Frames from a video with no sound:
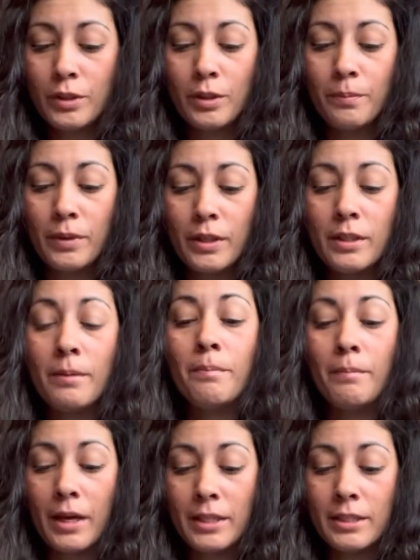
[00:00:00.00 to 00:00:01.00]
to be
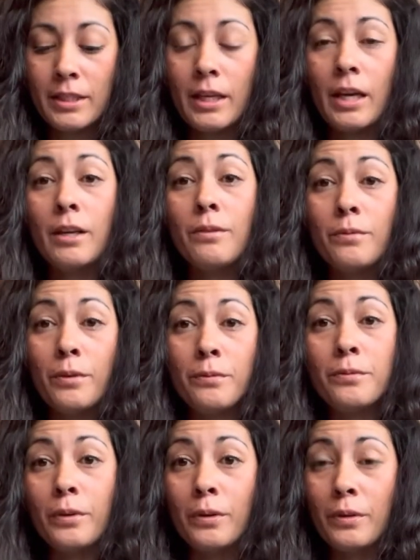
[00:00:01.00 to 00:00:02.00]
domesticated for
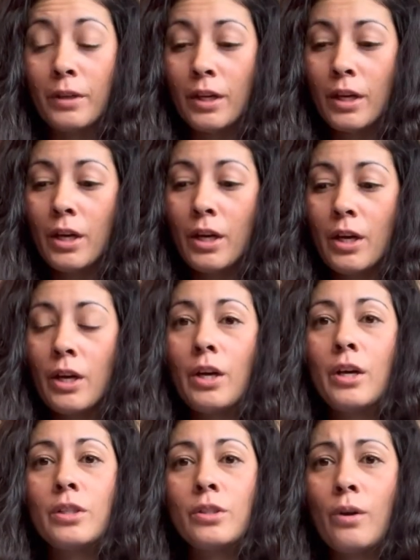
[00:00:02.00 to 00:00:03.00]
food.
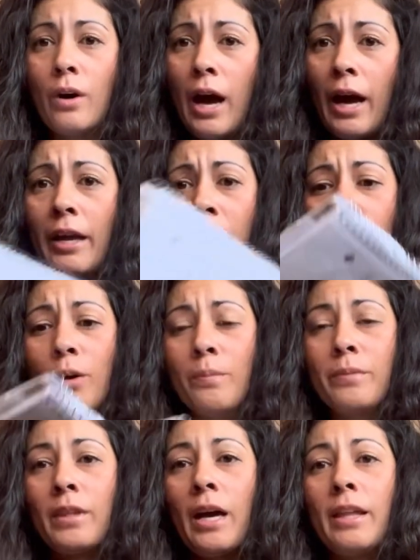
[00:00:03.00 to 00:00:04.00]
So I
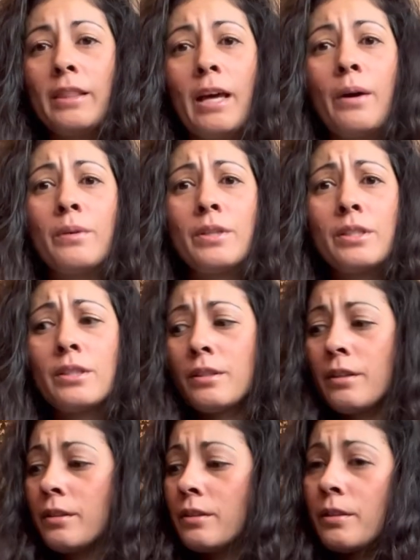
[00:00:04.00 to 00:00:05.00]
hope that that was
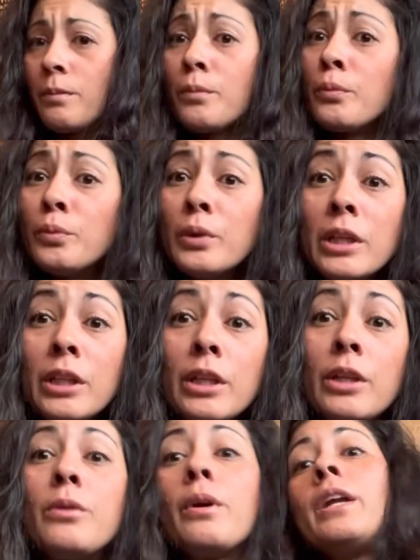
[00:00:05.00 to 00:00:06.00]
some really
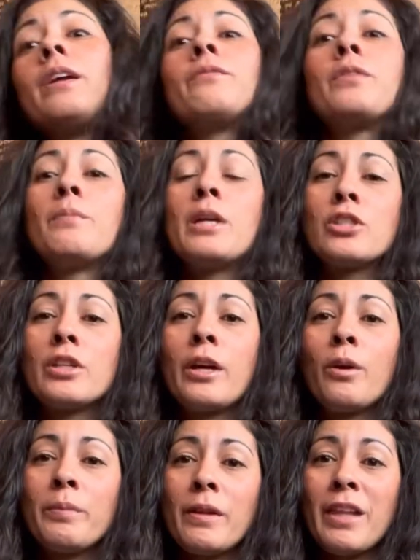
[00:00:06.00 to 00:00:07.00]
great information. I
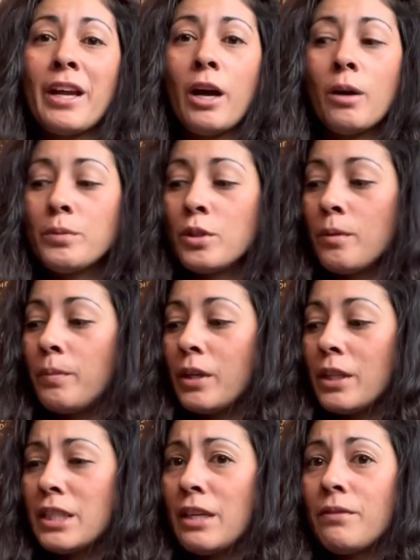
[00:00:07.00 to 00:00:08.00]
hope that that helped you,
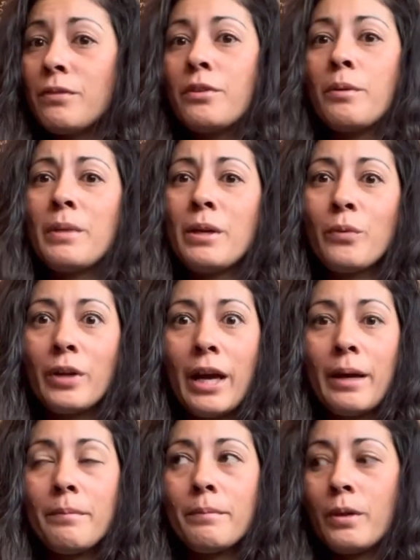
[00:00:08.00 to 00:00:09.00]
because even for me, when
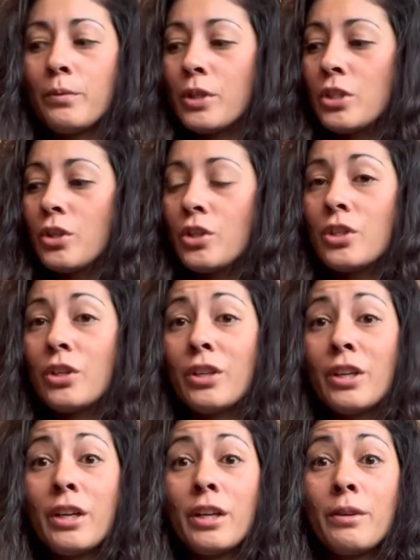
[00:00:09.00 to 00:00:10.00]
I'm
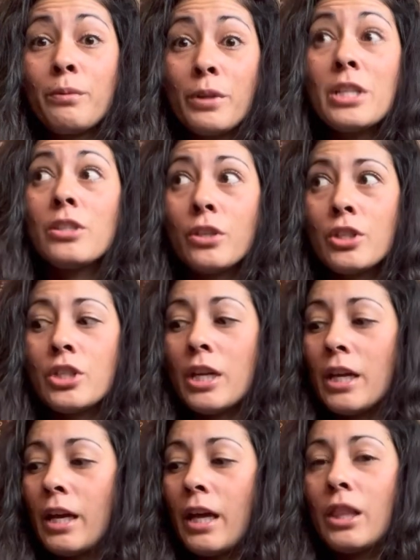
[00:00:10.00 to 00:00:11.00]
researching
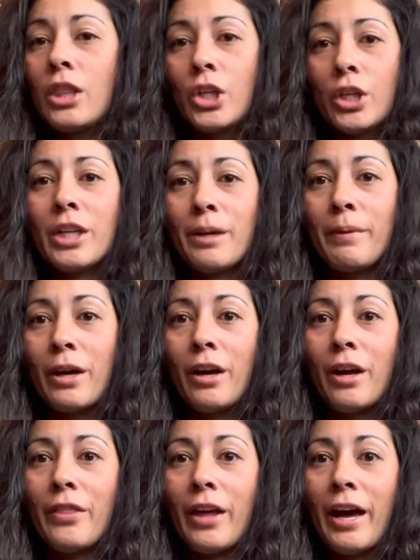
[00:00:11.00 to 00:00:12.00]
and learning about
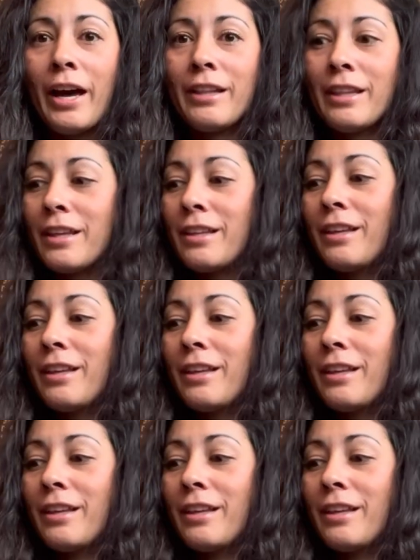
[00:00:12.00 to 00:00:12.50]
all that, like,